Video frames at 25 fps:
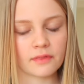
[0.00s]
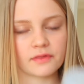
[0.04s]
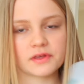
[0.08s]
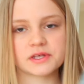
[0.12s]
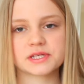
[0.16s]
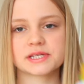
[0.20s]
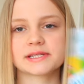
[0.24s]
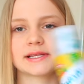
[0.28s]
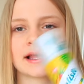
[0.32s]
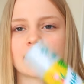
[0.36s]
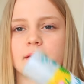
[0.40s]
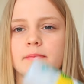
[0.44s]

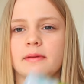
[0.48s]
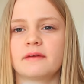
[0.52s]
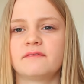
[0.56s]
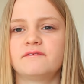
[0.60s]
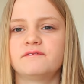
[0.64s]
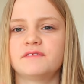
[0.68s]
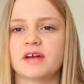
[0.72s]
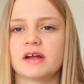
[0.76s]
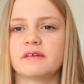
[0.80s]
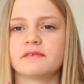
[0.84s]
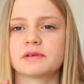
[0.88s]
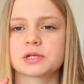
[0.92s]
this is like my
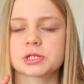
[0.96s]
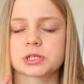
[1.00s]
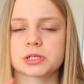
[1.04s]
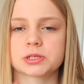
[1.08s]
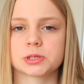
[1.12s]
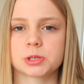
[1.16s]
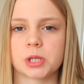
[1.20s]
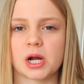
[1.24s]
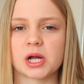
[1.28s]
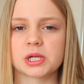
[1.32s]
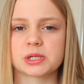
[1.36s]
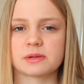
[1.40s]
favourite
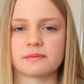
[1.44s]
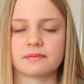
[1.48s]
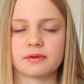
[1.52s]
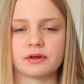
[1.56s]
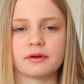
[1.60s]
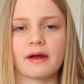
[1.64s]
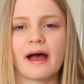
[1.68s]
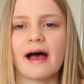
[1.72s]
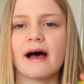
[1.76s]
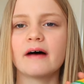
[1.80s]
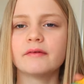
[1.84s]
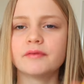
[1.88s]
dry
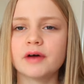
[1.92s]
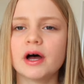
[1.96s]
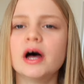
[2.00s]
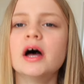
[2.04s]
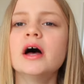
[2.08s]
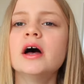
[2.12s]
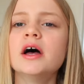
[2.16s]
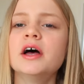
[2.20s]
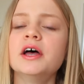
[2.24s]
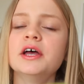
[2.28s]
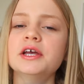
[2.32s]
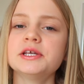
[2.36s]
shampoo
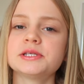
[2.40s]
ever.